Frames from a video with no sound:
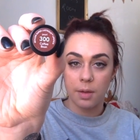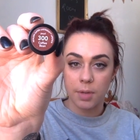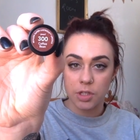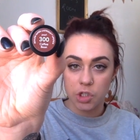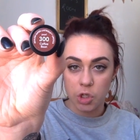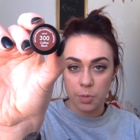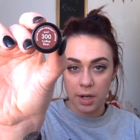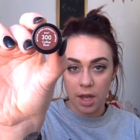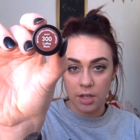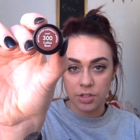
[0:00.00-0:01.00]
Super
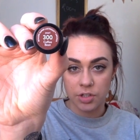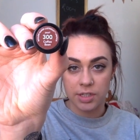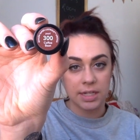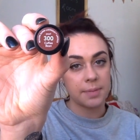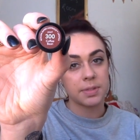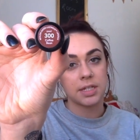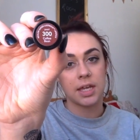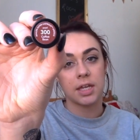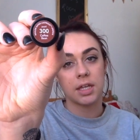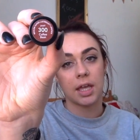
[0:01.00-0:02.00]
Lustrous
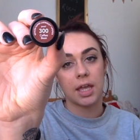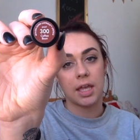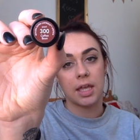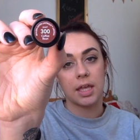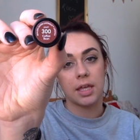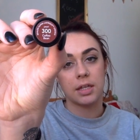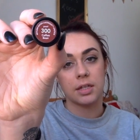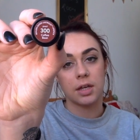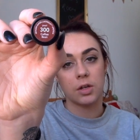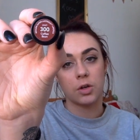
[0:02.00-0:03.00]
Lipstick in
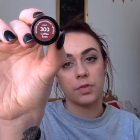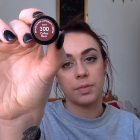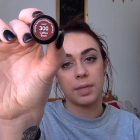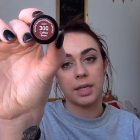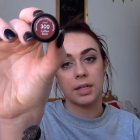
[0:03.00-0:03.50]
Coffee Bean.